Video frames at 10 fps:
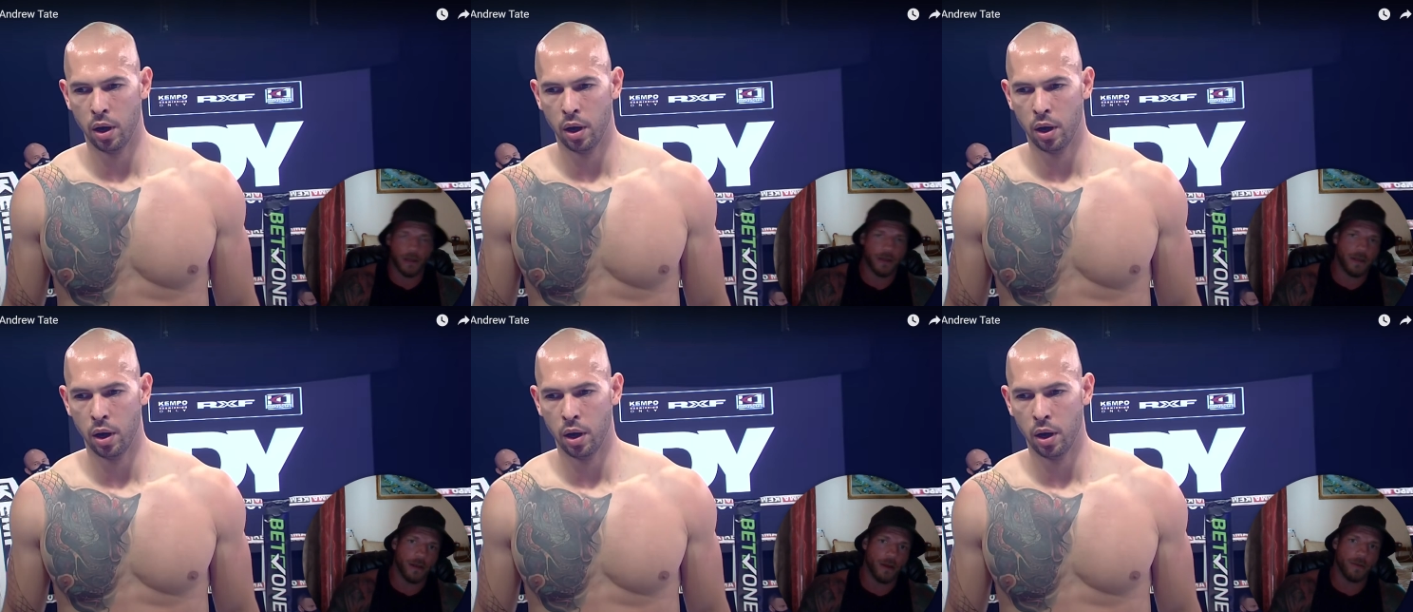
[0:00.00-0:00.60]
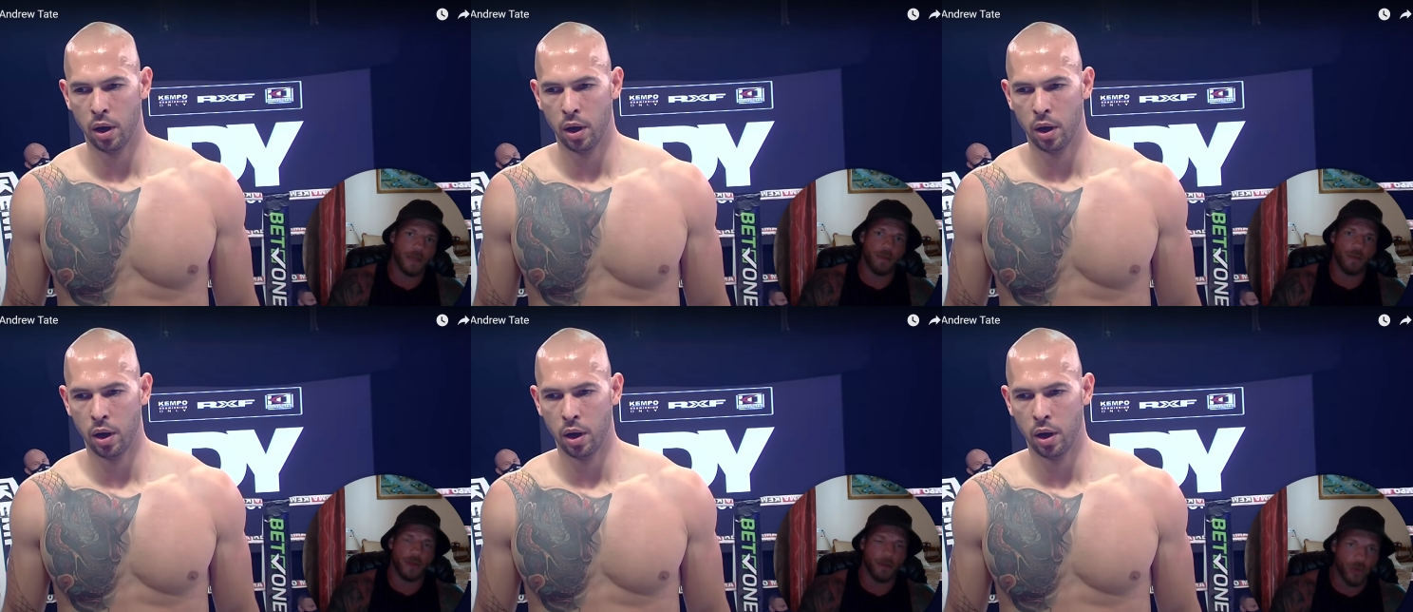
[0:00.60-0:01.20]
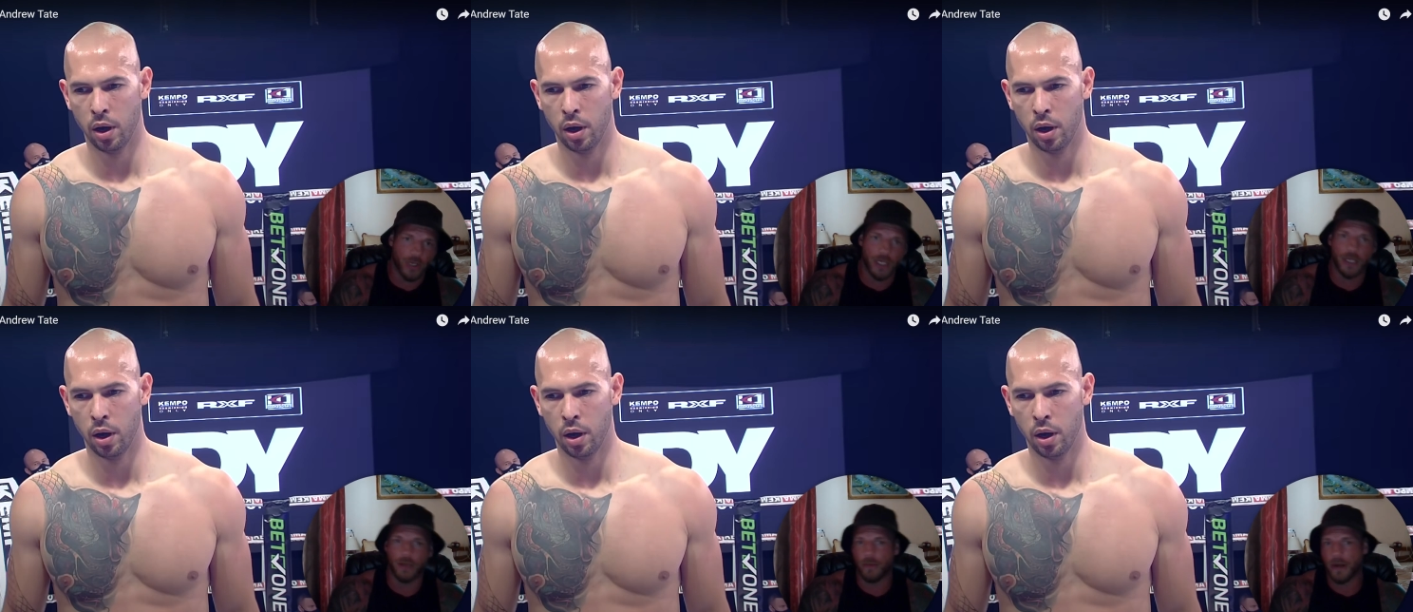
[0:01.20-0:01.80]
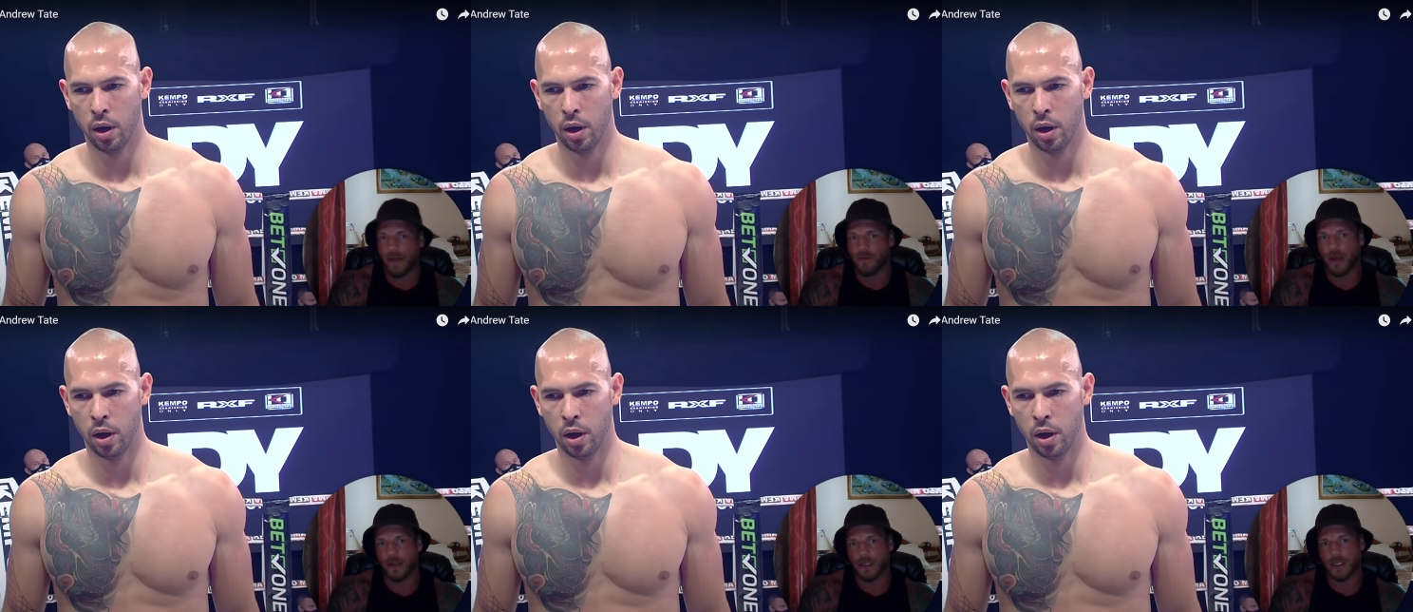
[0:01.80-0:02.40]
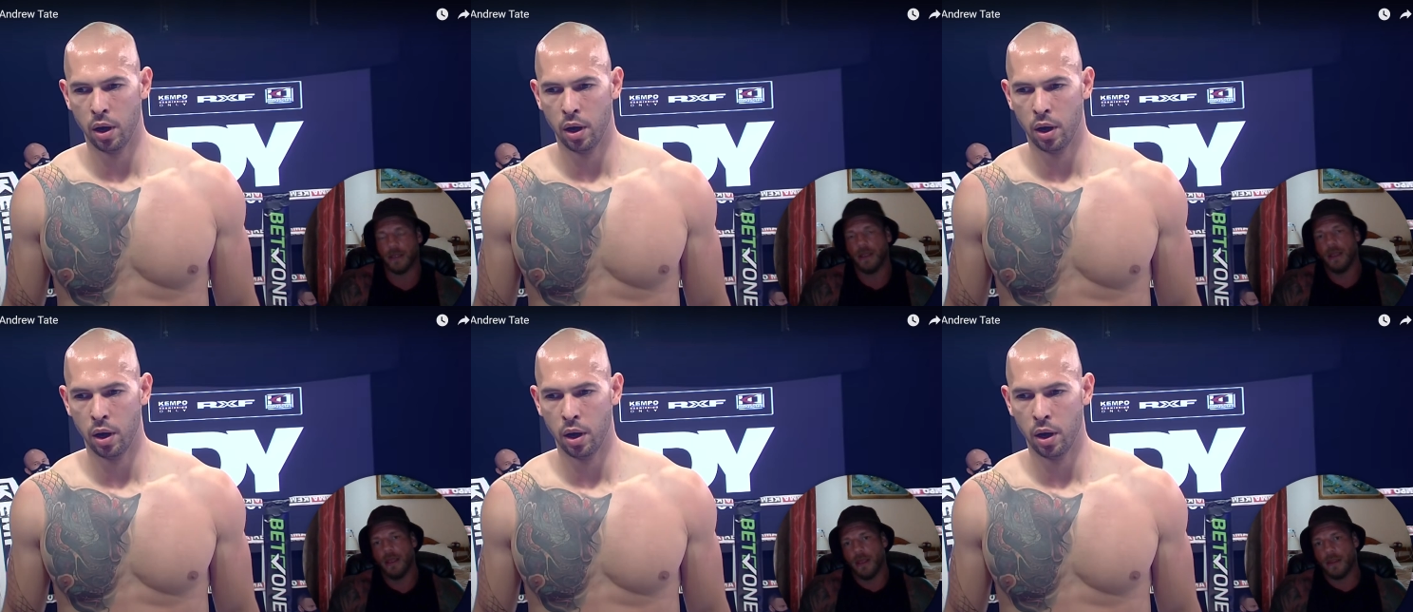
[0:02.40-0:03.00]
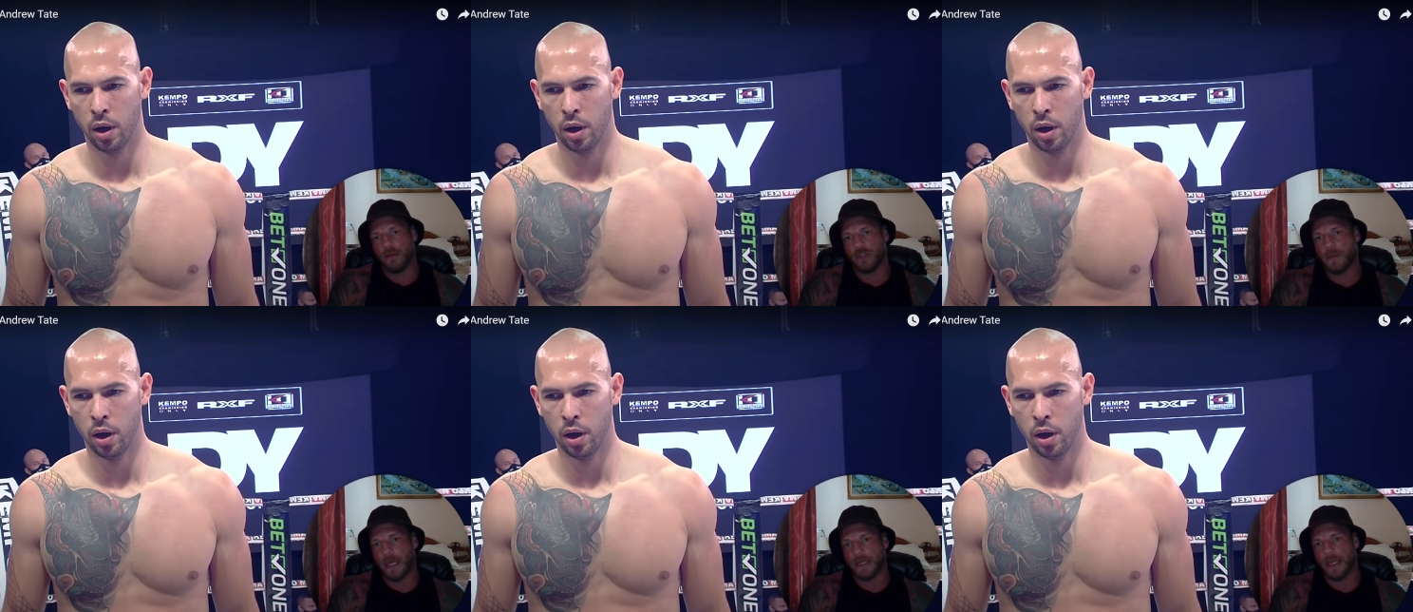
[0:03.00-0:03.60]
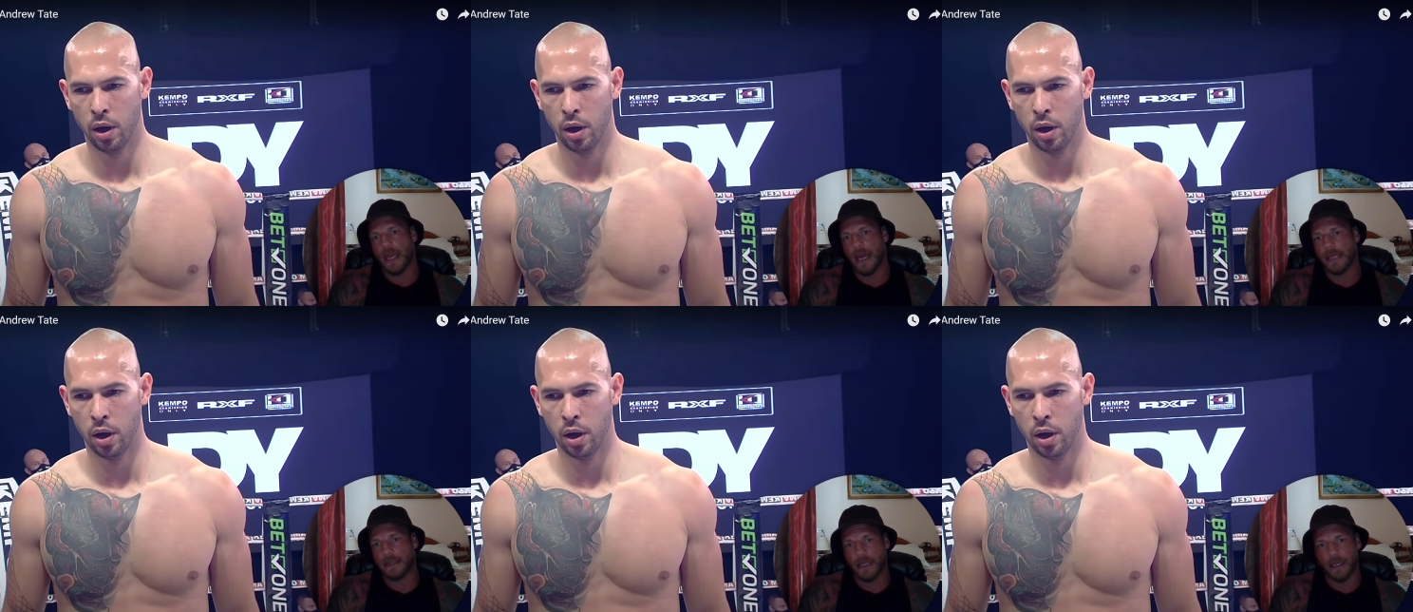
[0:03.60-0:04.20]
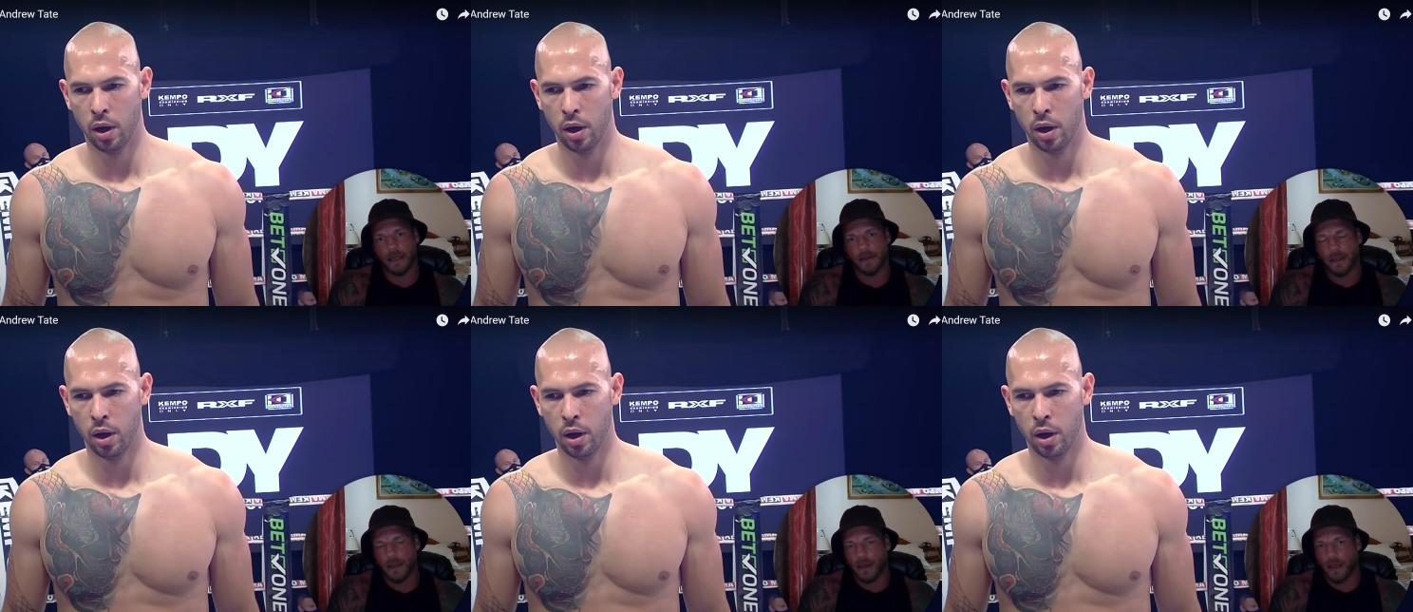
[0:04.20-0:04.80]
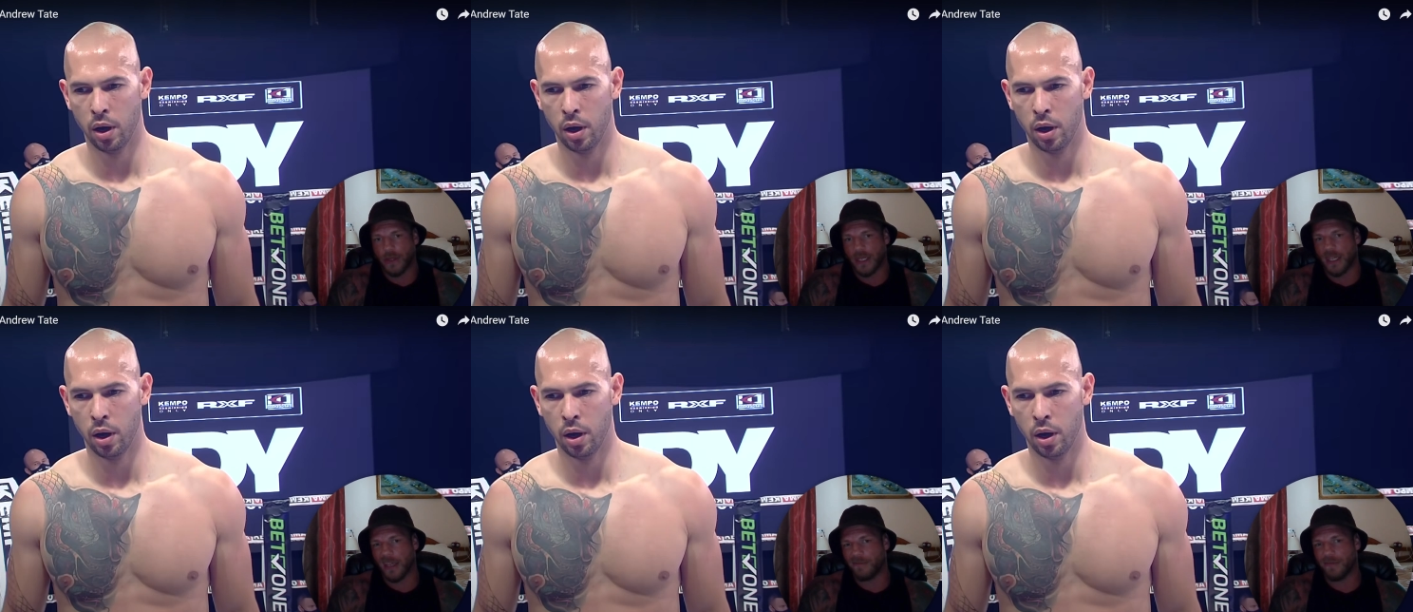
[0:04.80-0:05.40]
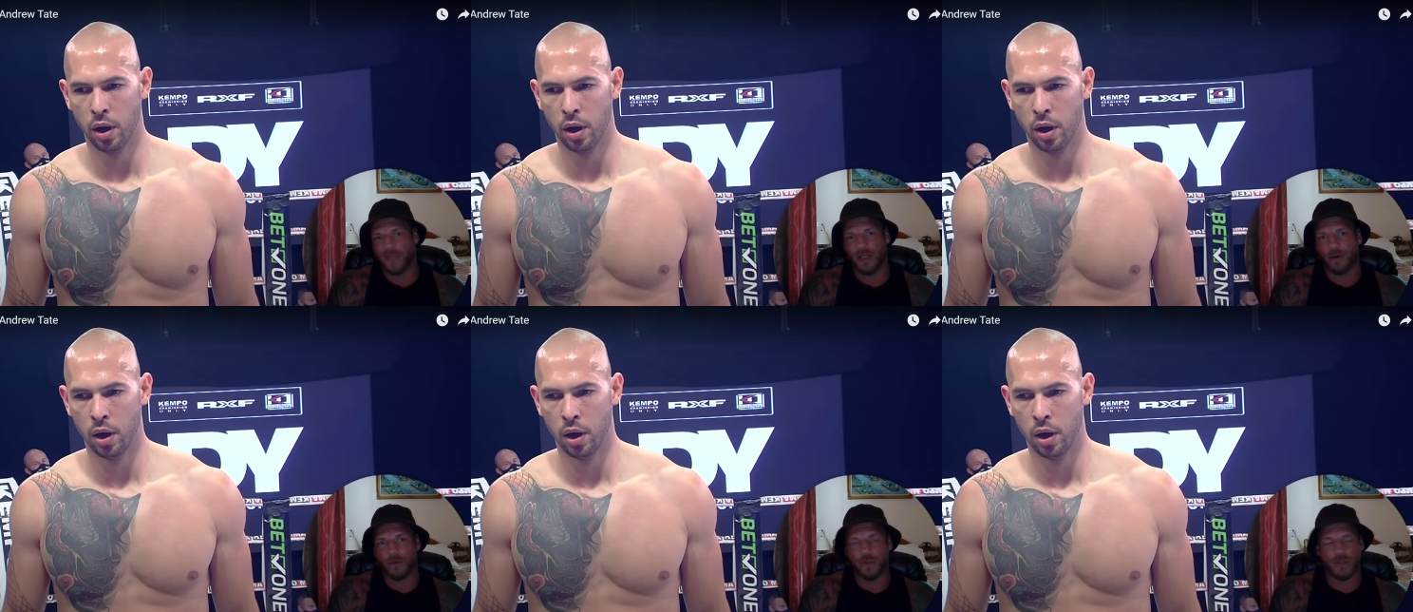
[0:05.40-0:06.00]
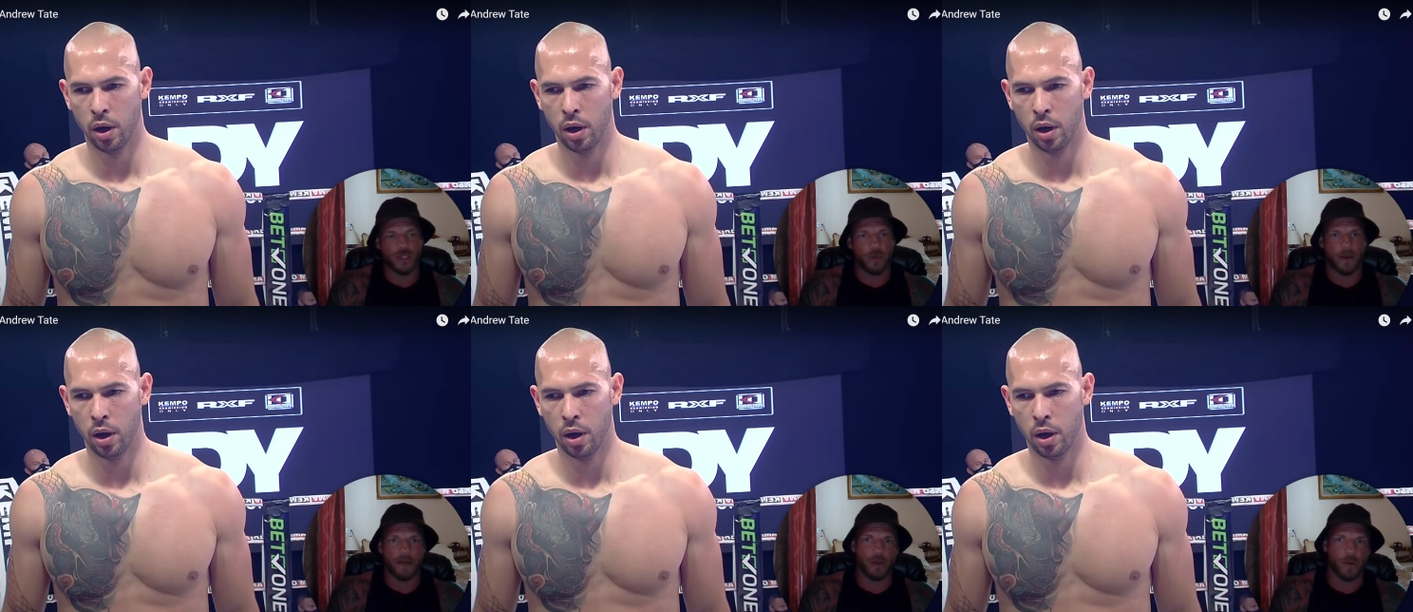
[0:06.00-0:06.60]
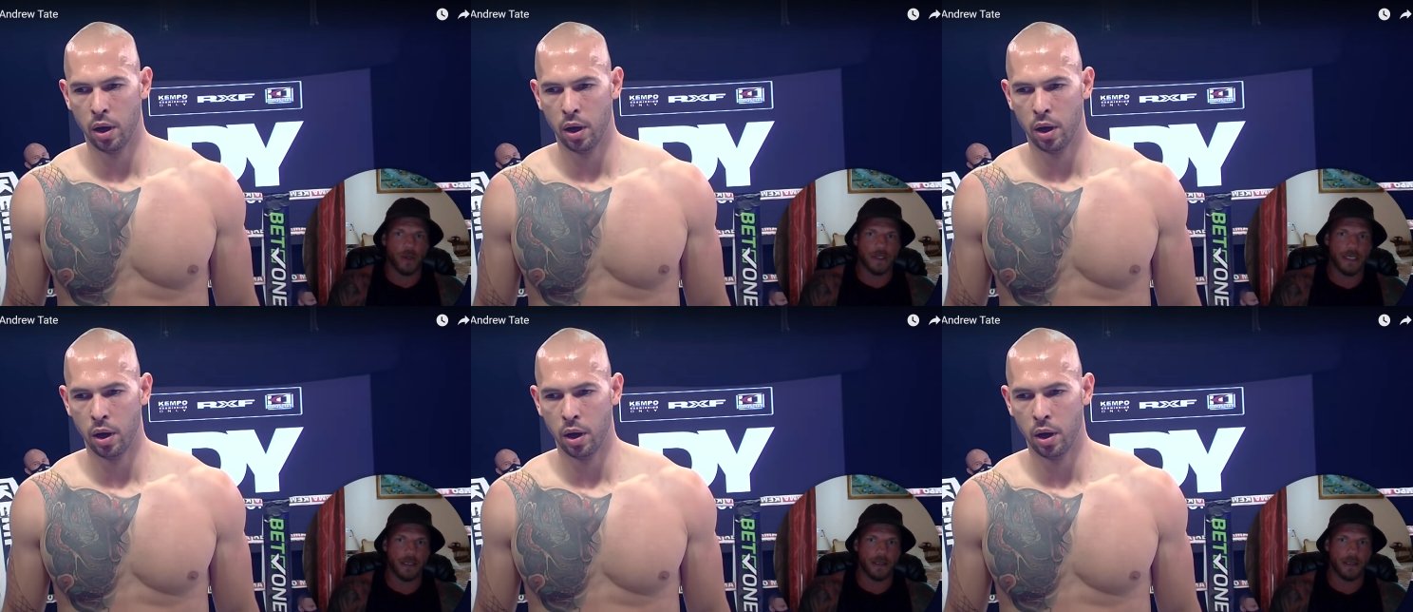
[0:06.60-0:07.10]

Speaker 1: you know, then with the money and whatever else, and the respect that he had there, I think he could, you know, just do whatever he wanted.